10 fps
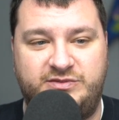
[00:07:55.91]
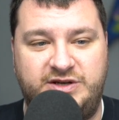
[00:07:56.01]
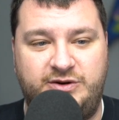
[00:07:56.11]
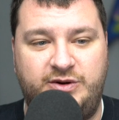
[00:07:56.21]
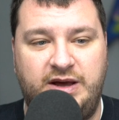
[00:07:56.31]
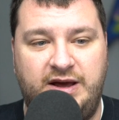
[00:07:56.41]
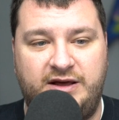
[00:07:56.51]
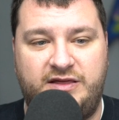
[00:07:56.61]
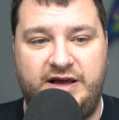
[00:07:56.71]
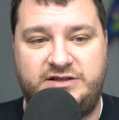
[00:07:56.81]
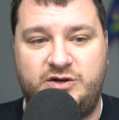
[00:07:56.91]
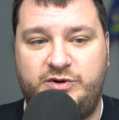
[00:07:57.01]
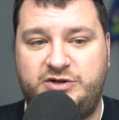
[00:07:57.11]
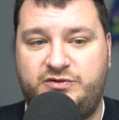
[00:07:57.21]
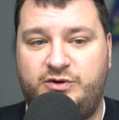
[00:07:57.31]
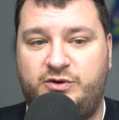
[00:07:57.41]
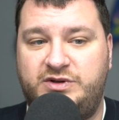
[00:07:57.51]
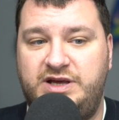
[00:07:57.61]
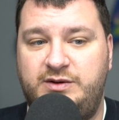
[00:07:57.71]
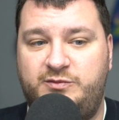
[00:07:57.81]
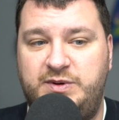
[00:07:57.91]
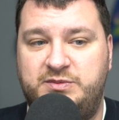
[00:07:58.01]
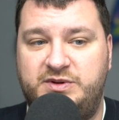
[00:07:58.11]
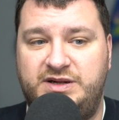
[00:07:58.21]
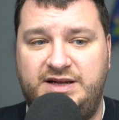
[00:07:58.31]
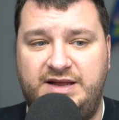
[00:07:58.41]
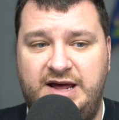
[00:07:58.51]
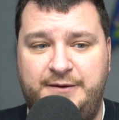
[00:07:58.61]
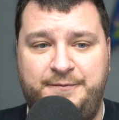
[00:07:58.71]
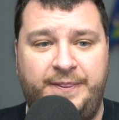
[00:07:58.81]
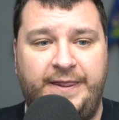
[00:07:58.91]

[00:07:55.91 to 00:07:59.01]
So thanks so much for the whole team of people that did that.